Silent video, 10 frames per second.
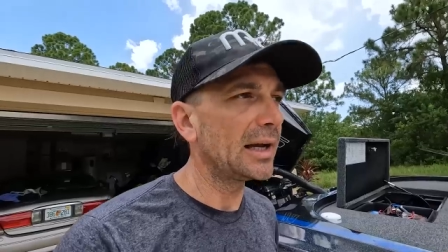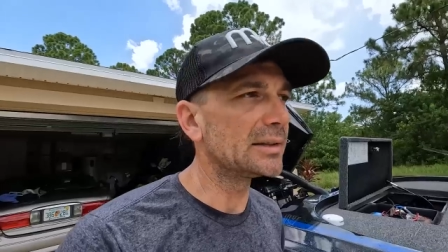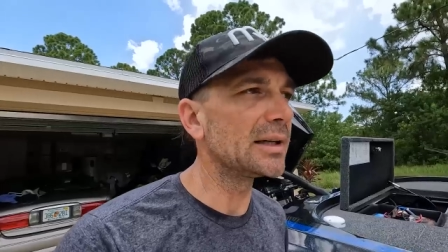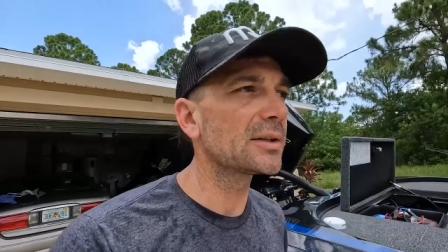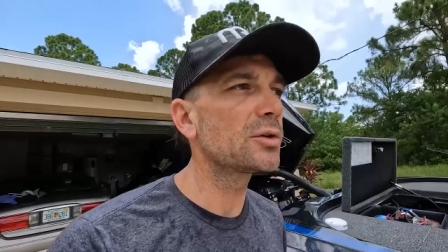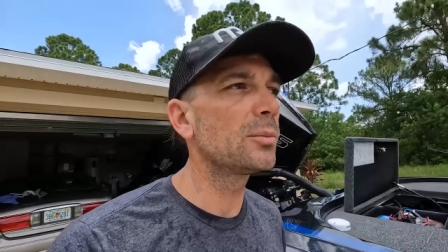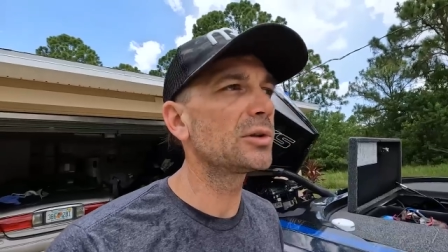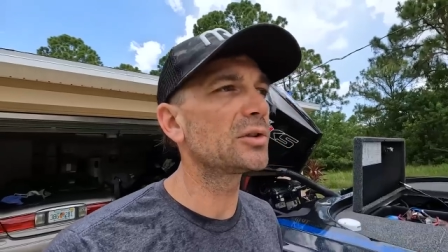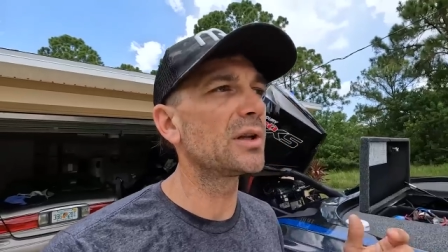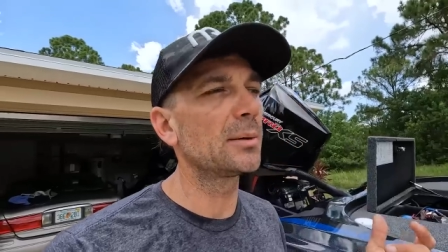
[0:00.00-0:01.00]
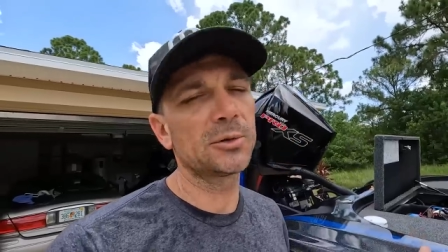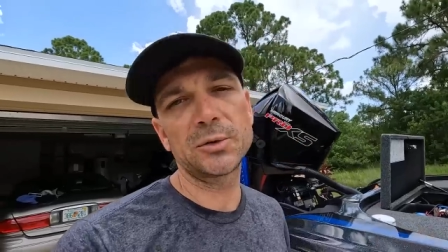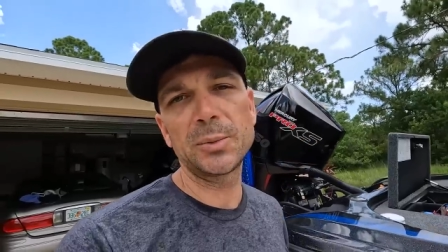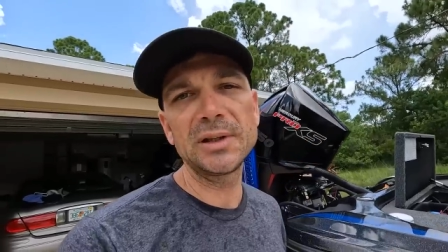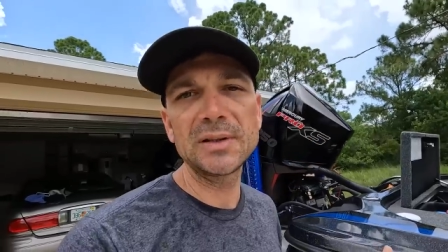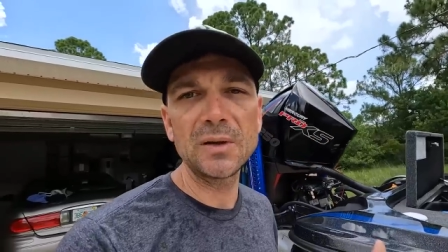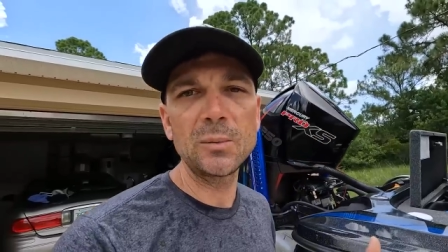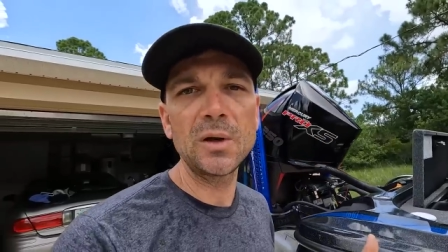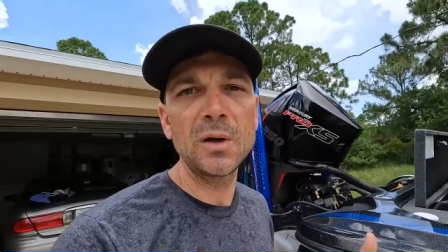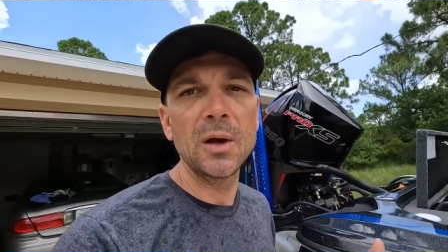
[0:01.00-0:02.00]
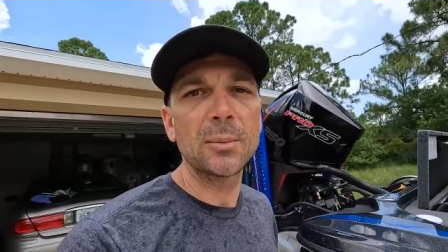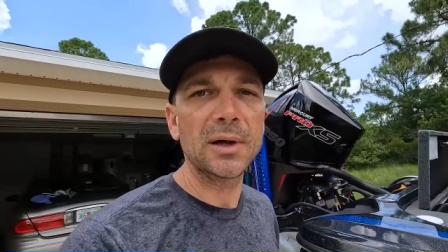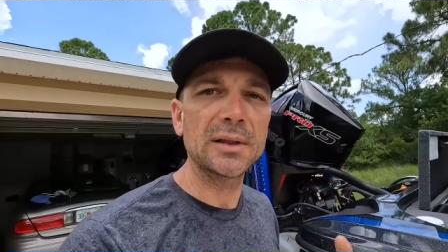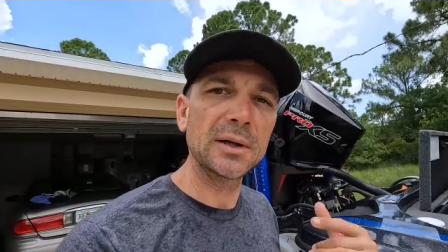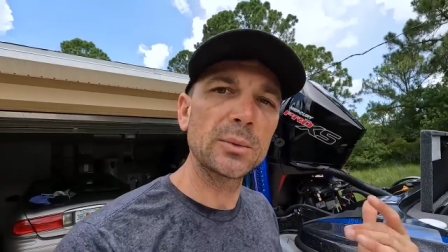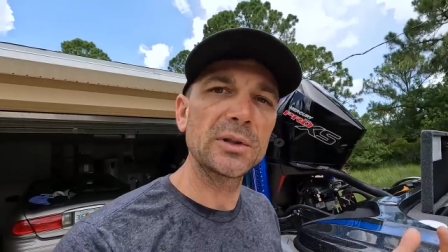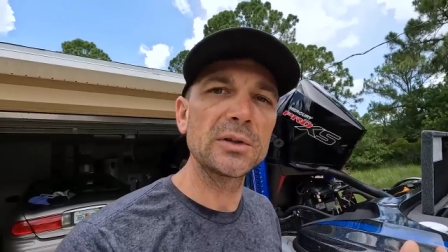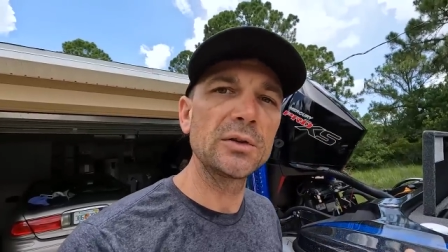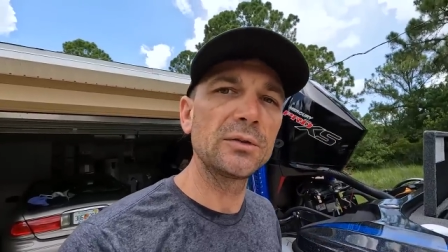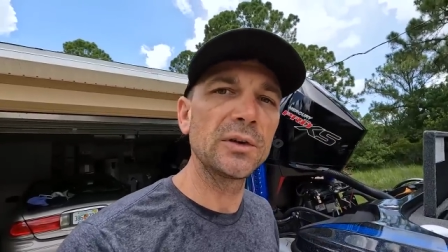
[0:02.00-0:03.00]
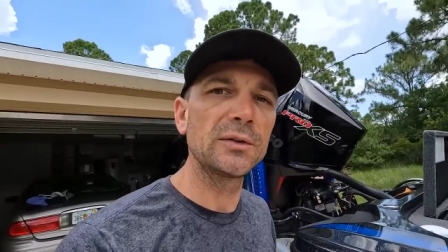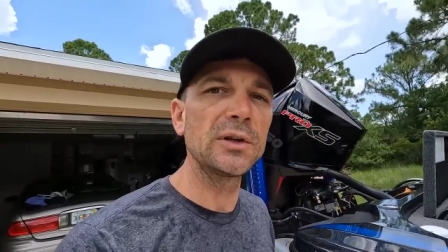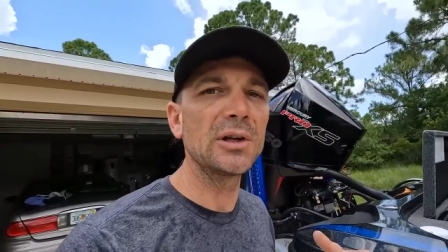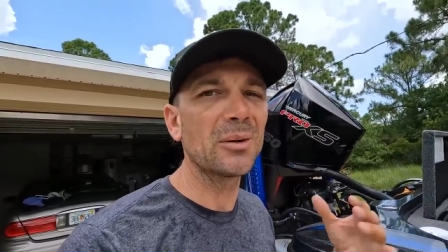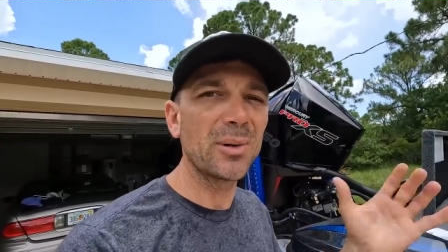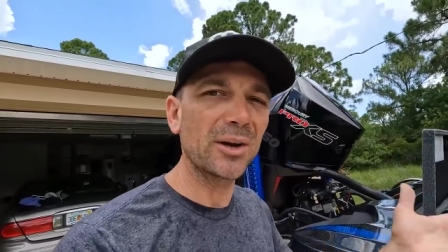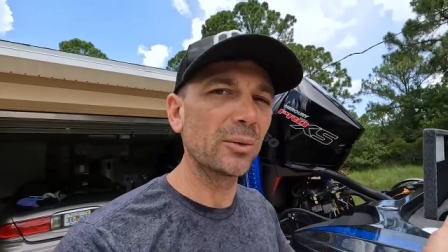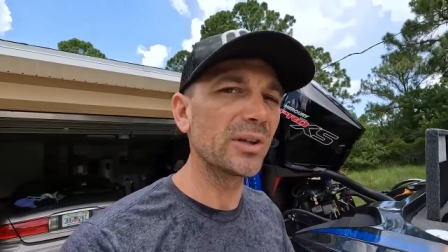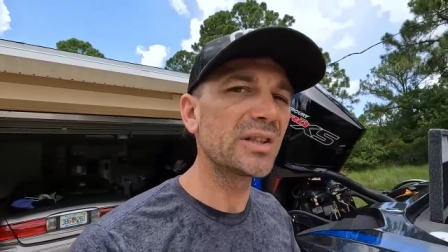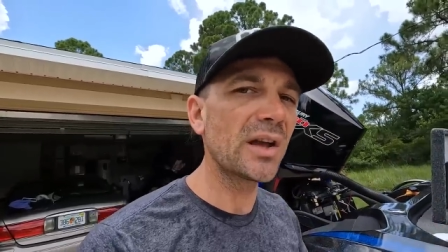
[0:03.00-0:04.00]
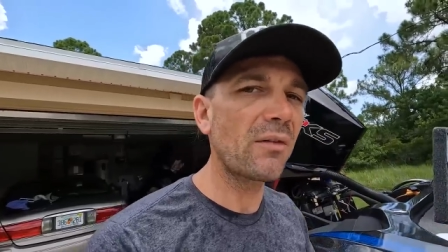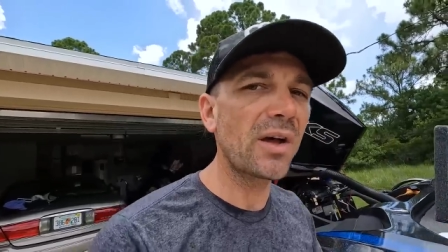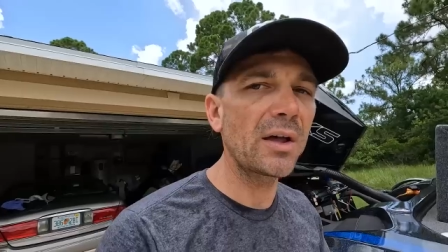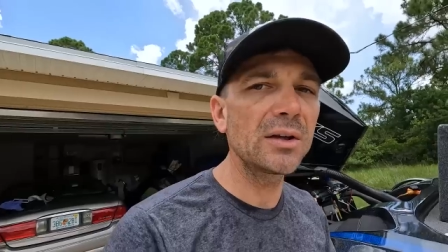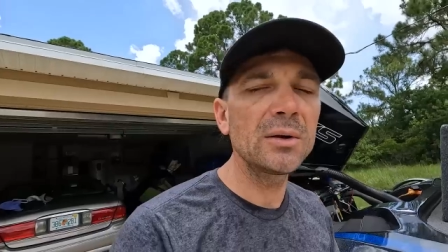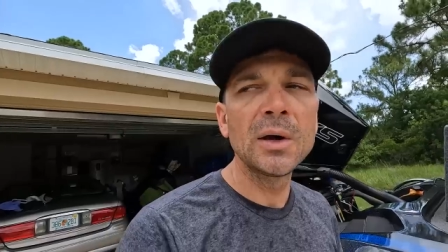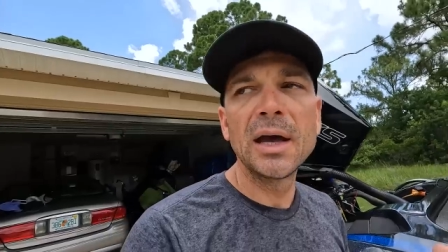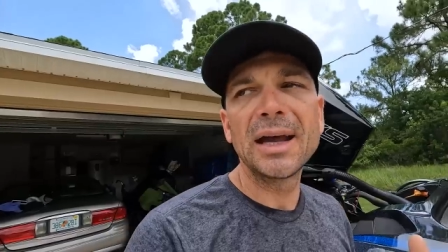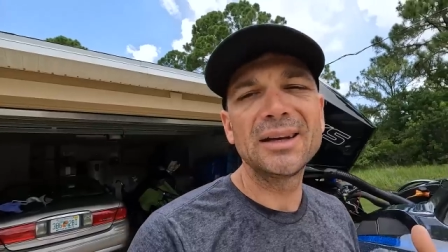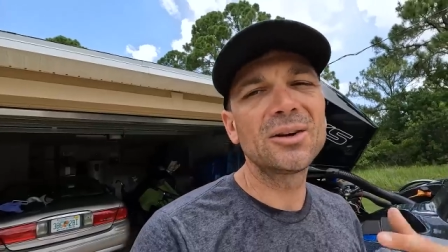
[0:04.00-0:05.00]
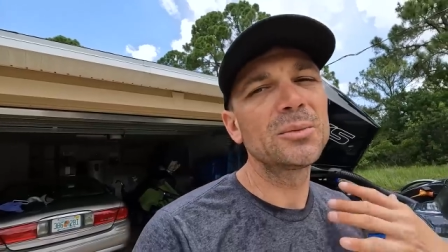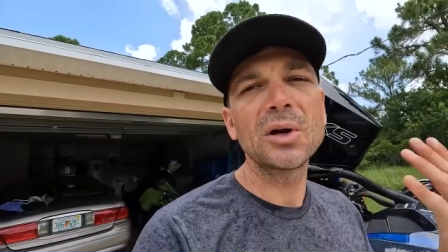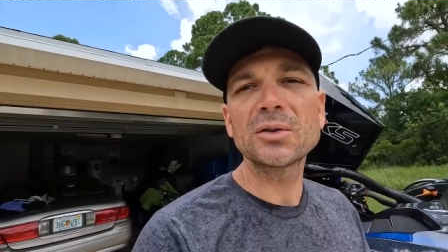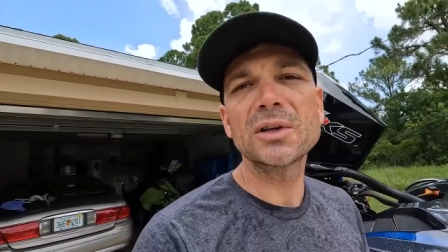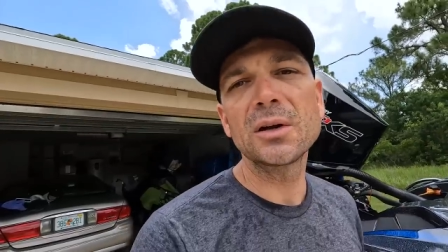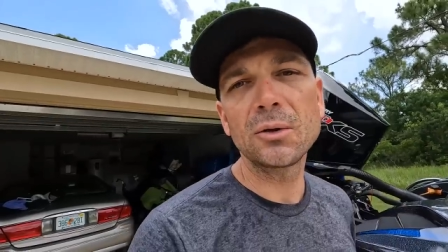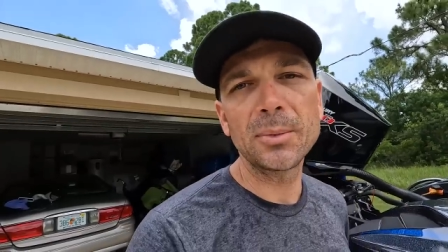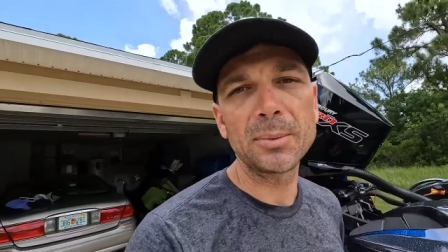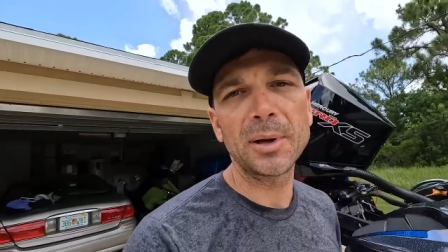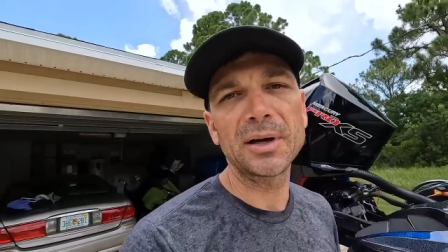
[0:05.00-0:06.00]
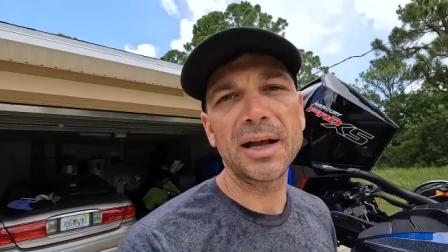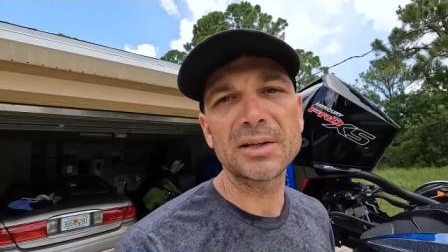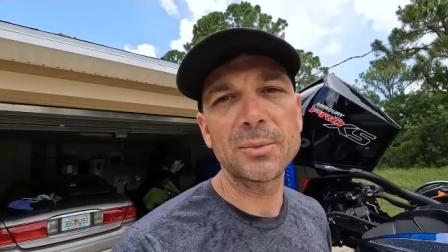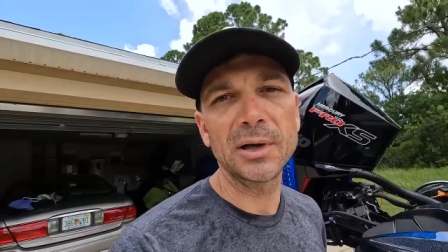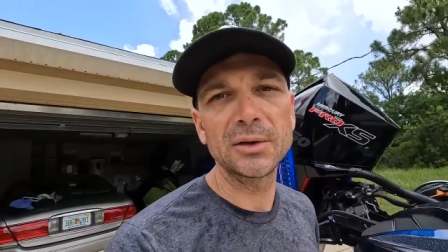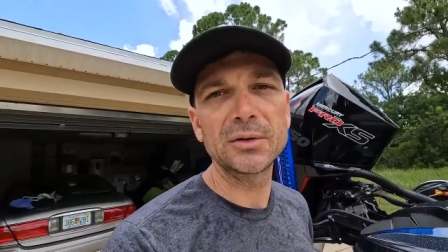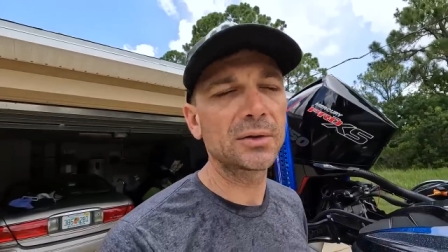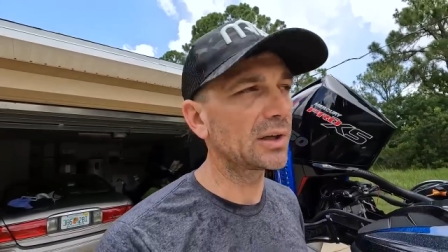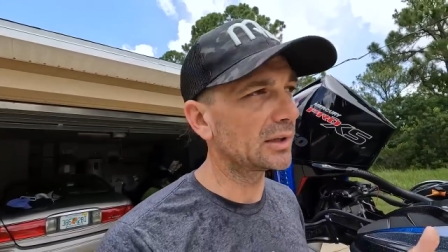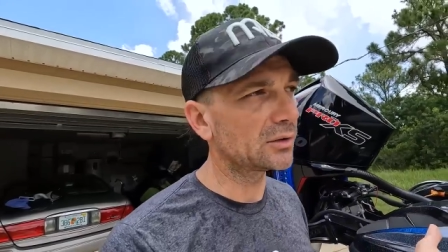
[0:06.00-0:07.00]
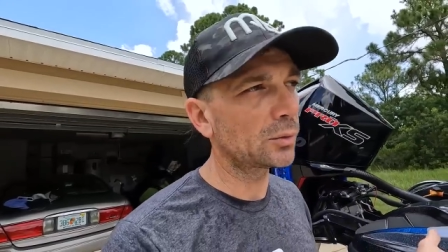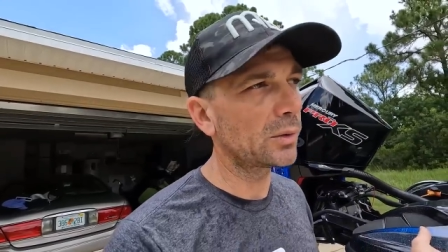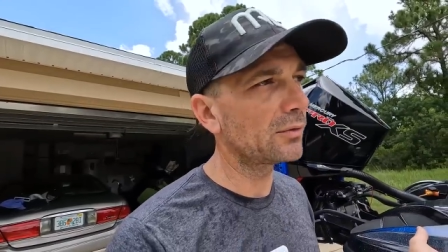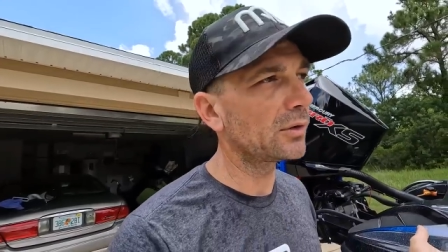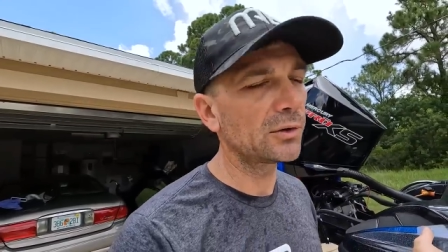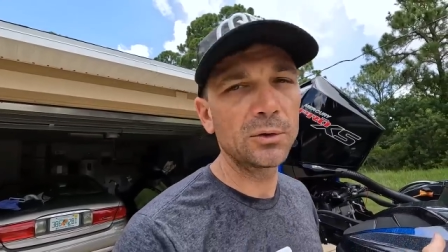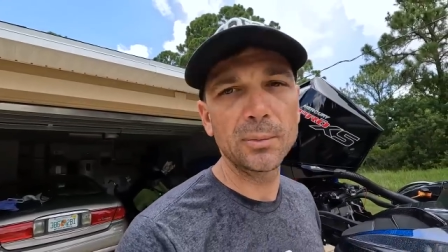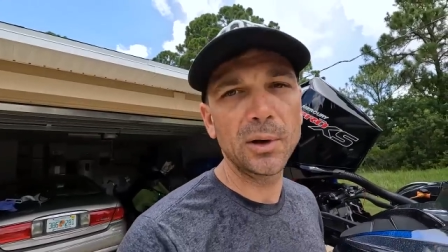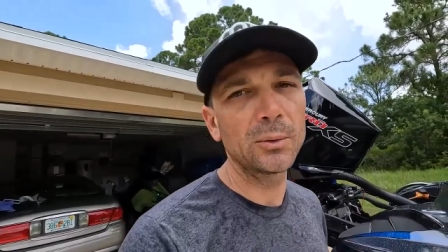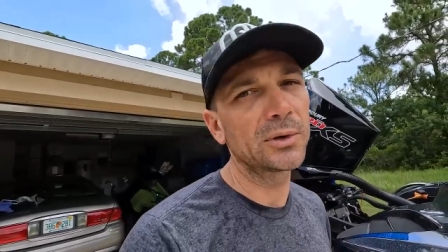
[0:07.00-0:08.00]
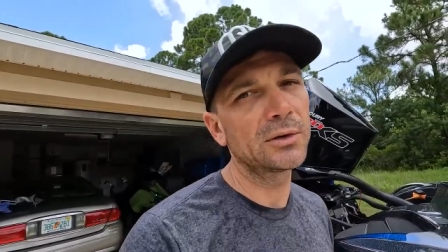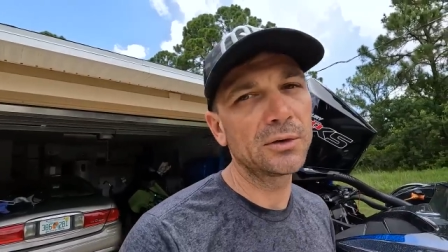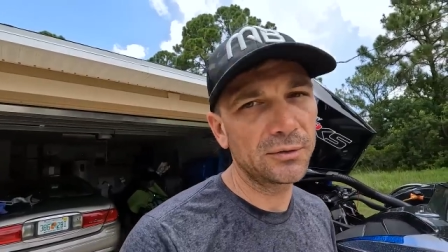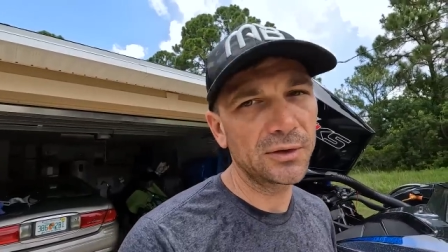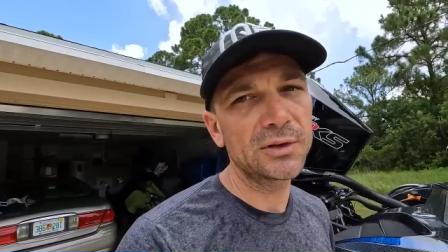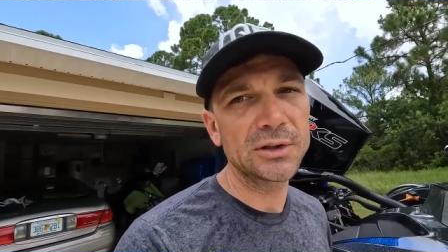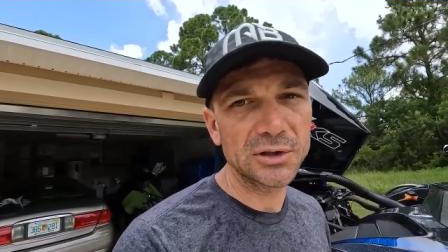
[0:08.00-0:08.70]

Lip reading: It's not so much that I'm a speed demon, but I think with the 250, you get better resale value, and you also get a little bit better gas mileage. Like, it's a 20'2" boat with a 250.